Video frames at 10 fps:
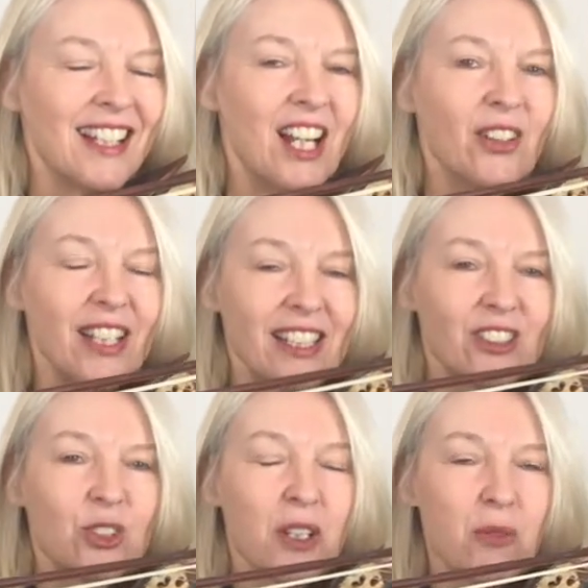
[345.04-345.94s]
Okay,
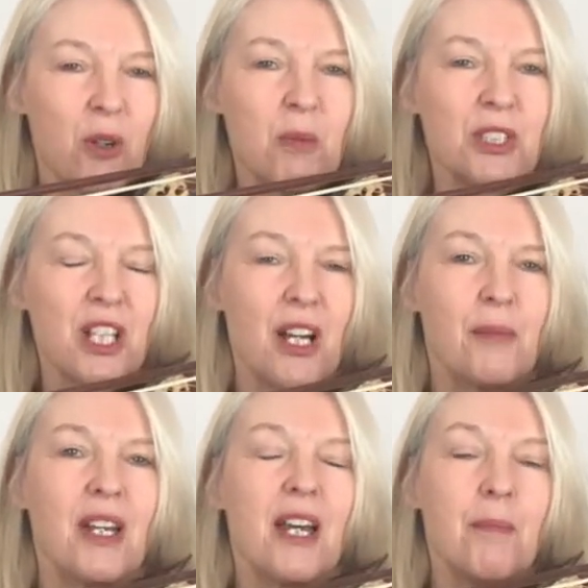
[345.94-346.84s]
try it one more time.
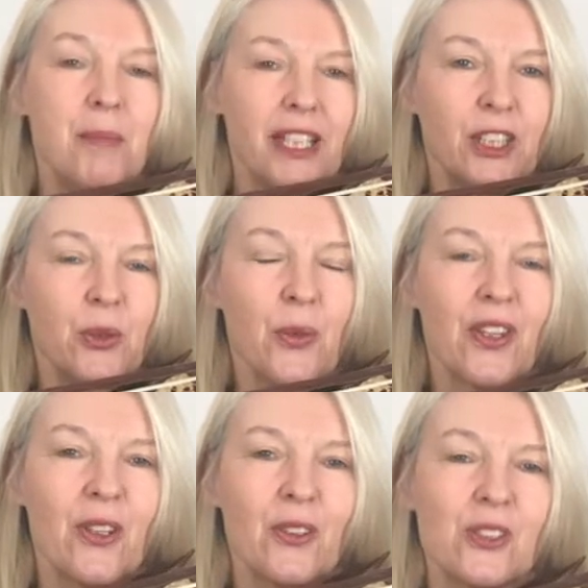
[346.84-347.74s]
Make sure
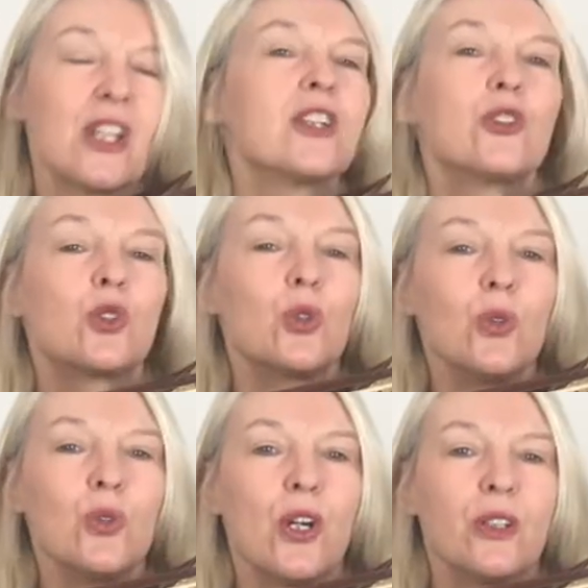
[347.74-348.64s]
those
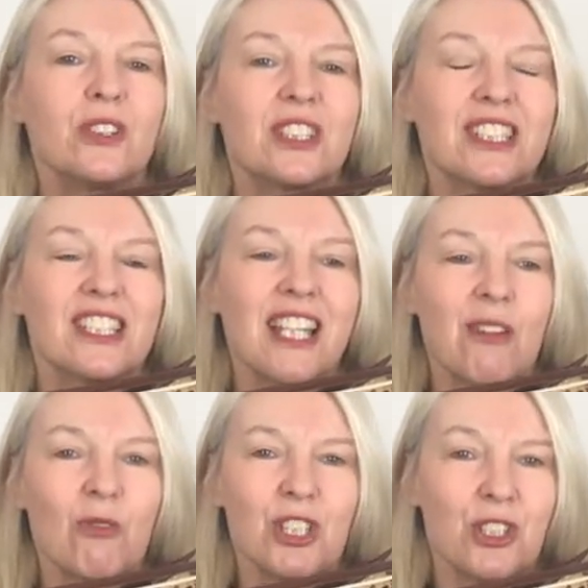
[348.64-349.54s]
2 notes, the
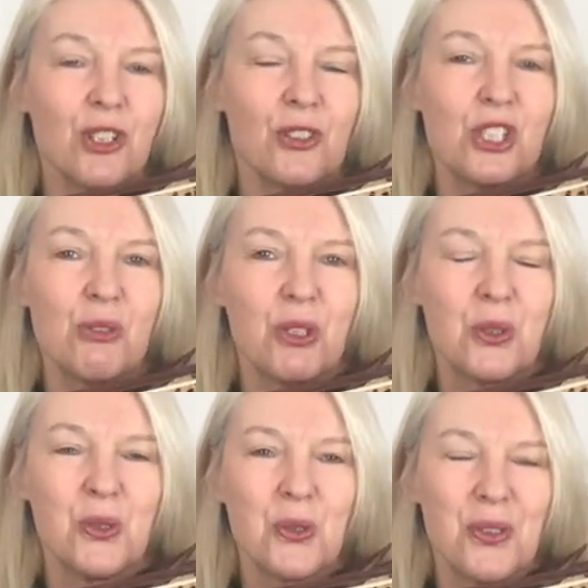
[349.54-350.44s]
sandwich notes shall we
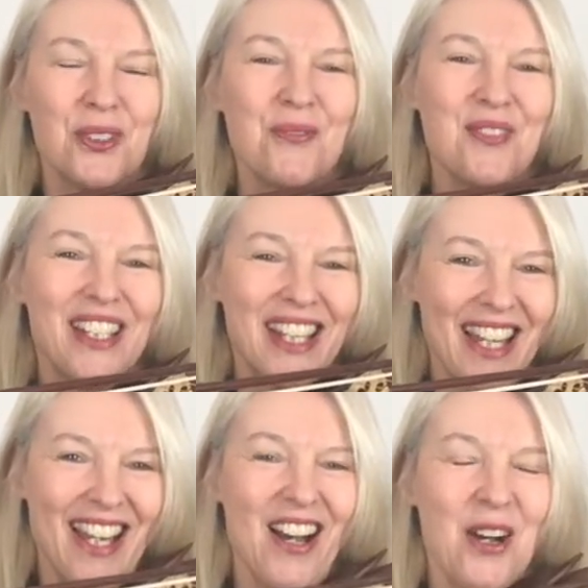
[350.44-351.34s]
call them,
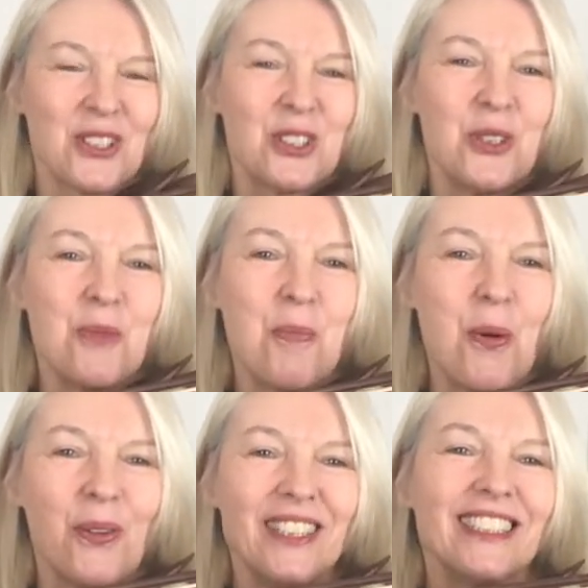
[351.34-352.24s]
are to the
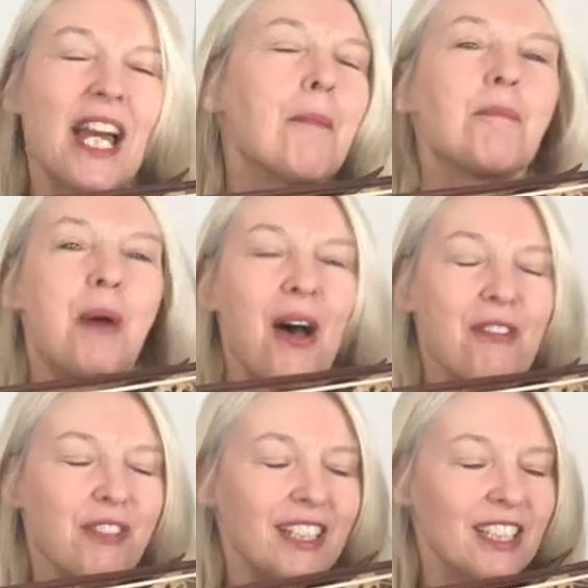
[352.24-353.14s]
point and
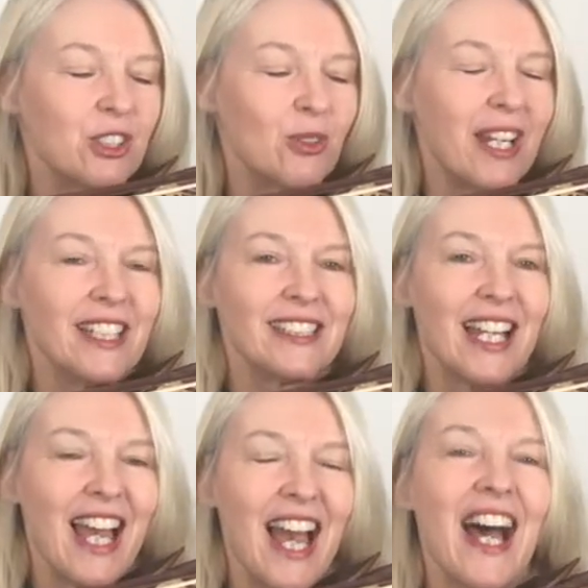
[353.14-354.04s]
perfectly straight.
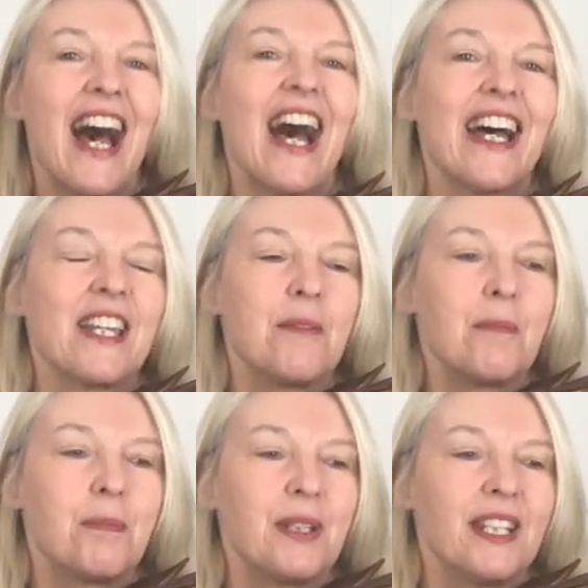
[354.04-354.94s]
And
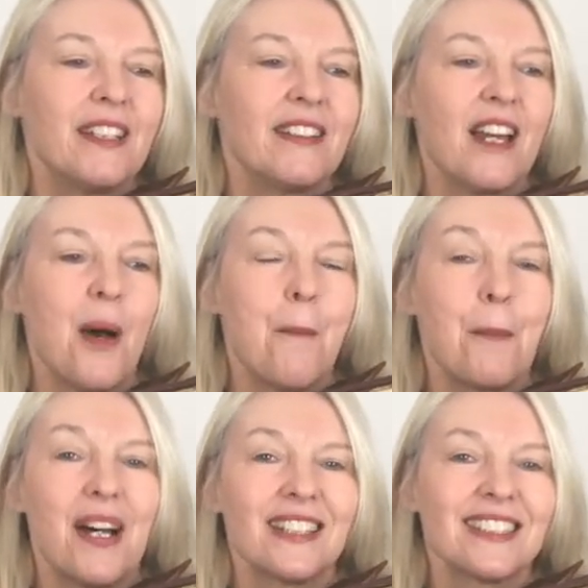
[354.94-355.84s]
peanut
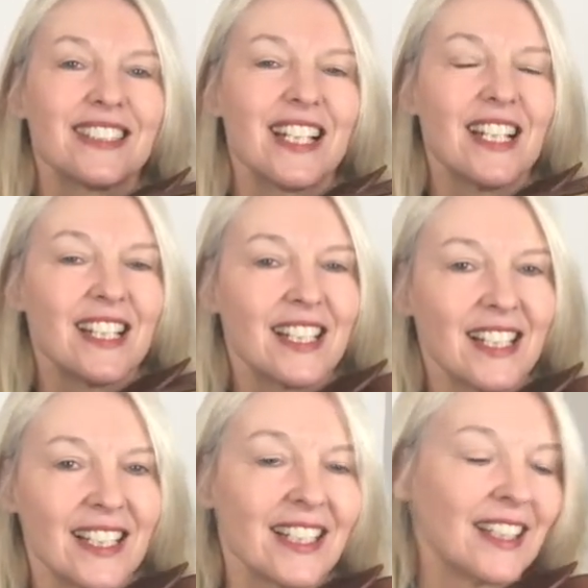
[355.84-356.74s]

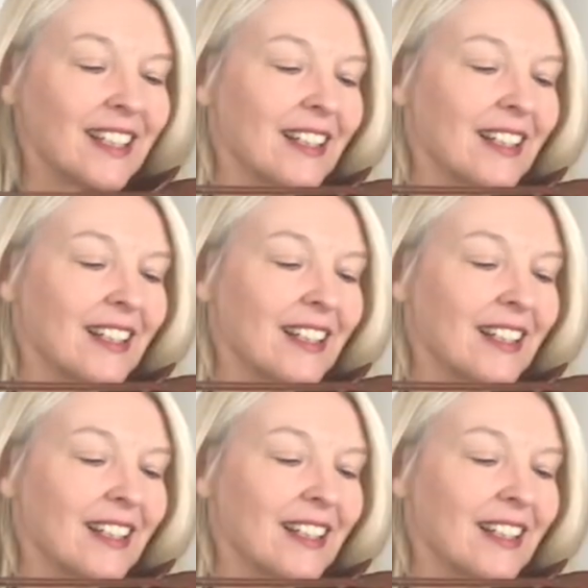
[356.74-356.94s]
butter.